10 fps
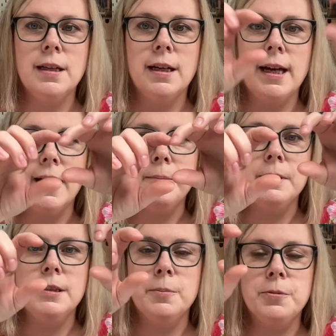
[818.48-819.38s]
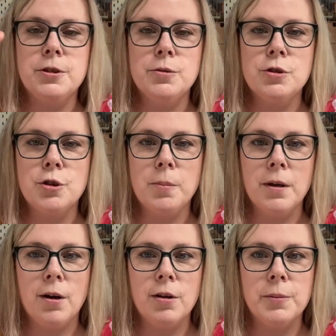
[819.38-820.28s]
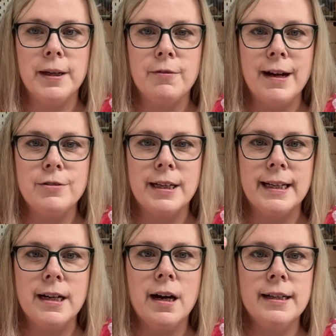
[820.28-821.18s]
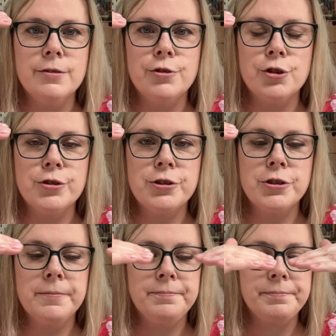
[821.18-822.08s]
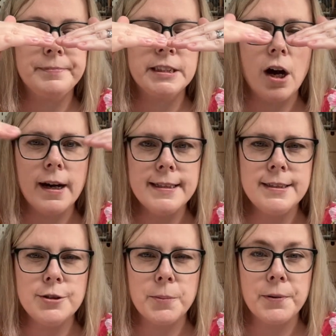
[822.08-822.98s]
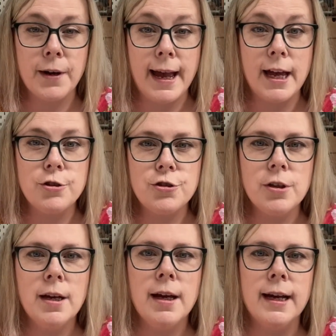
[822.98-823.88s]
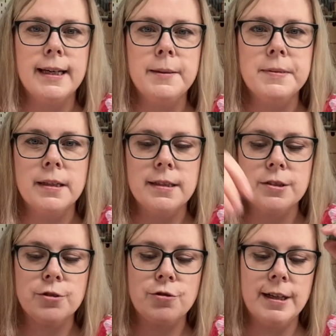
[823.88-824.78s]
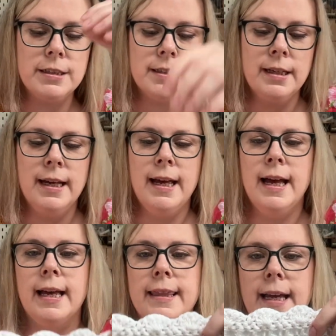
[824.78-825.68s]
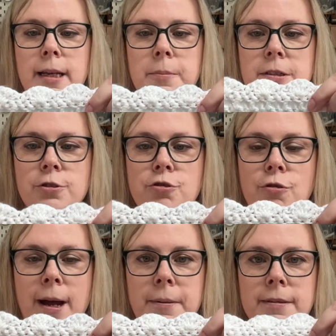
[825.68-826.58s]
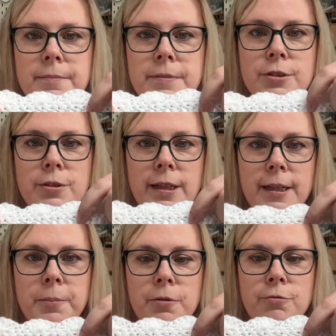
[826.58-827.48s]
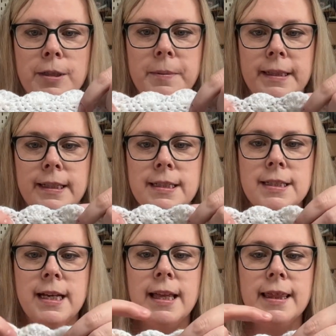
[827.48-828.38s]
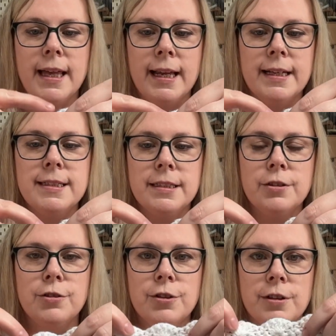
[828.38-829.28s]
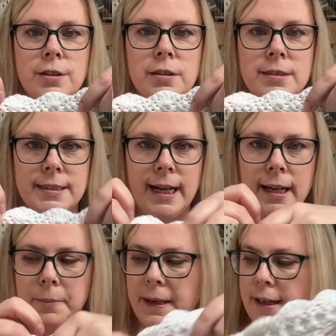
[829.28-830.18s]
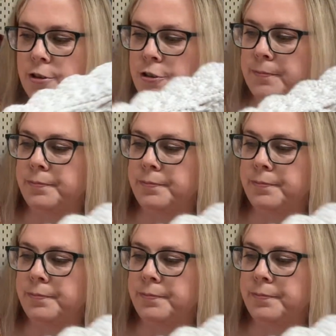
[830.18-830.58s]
You do a double all the way around, and it kind of just tidies up your edge and keeps it nice and straight. And then I did a treble so that I could put ribbon in it, and then I did another scallop edge,